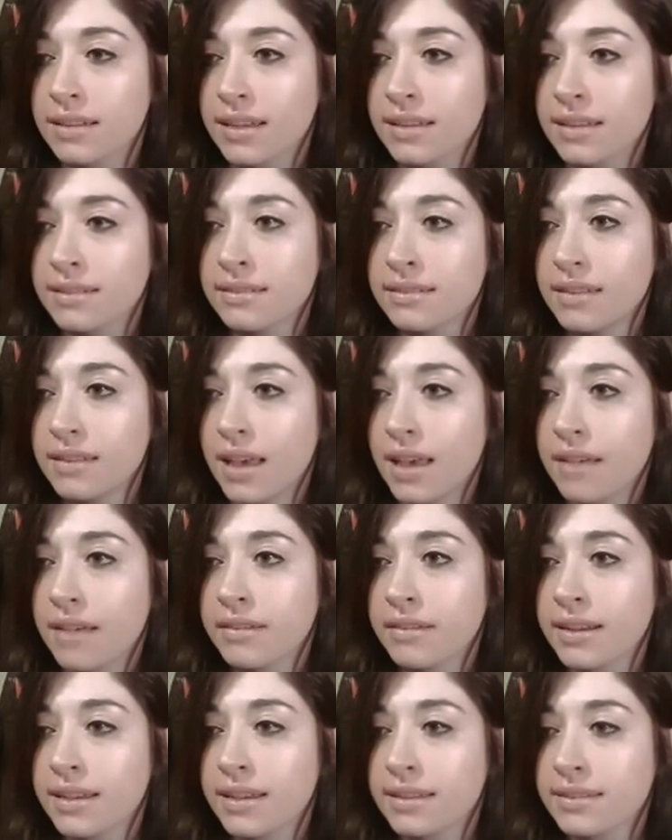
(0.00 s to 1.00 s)
Still
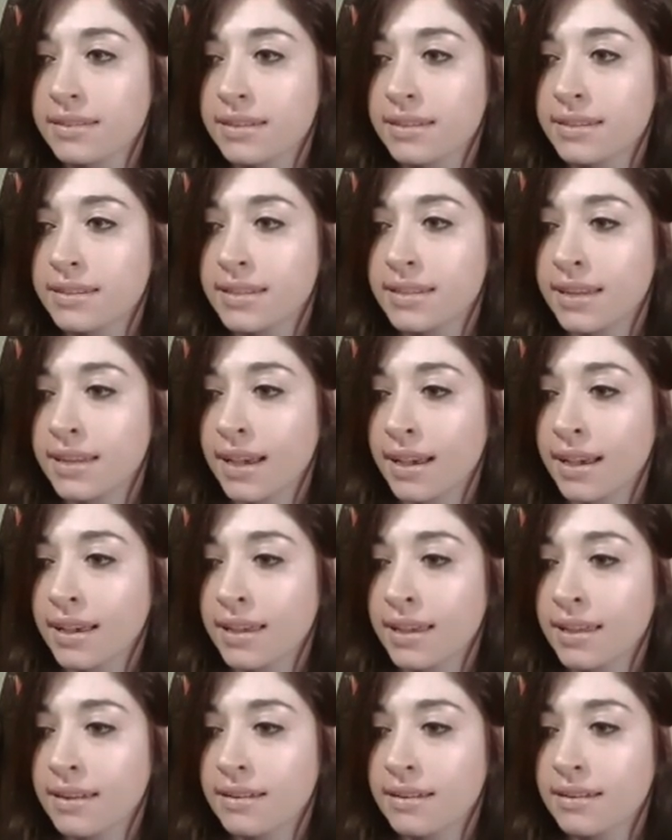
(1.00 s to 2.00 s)
hovering at
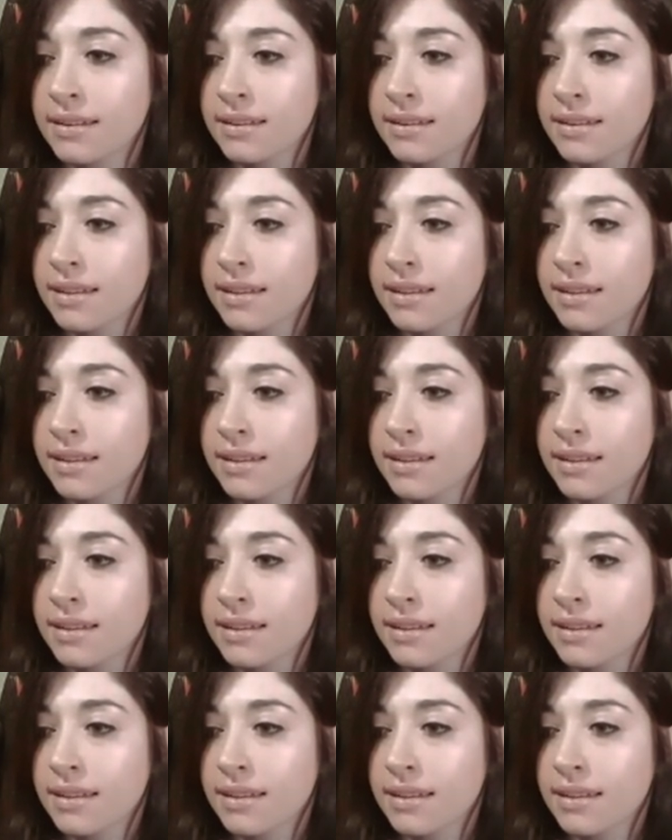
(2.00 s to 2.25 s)
69.